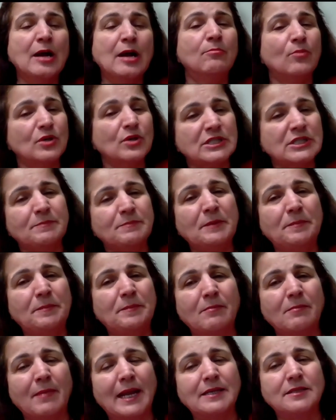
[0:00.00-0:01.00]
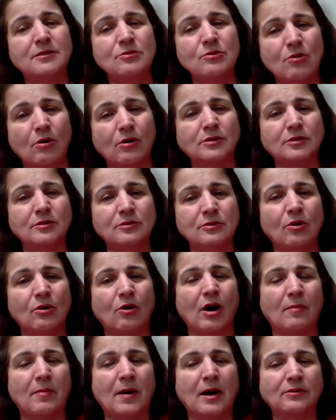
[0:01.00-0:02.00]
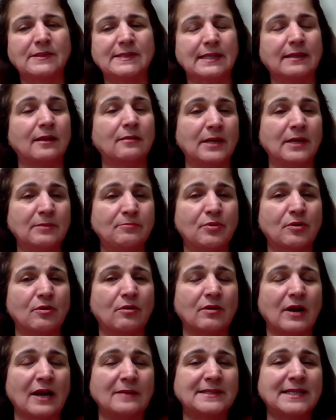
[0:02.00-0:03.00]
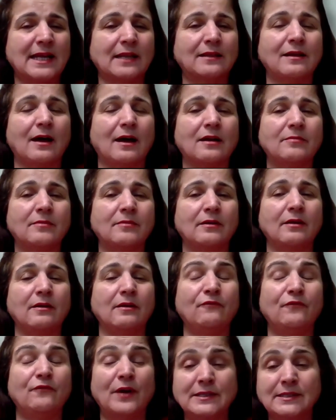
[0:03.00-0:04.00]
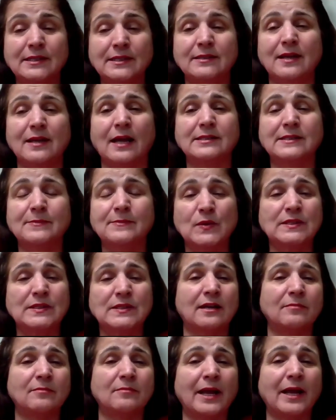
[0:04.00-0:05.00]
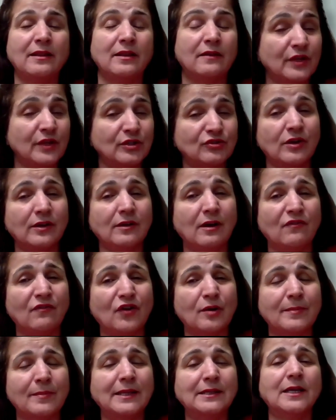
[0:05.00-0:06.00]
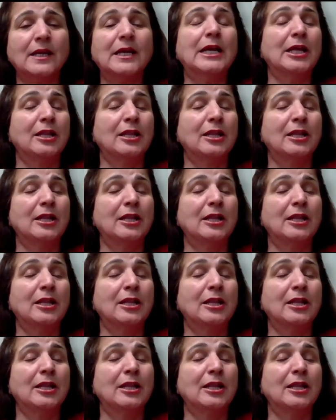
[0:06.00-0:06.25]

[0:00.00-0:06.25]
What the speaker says: Most people might not know about settlement programs that are funded and sponsored by the federal government,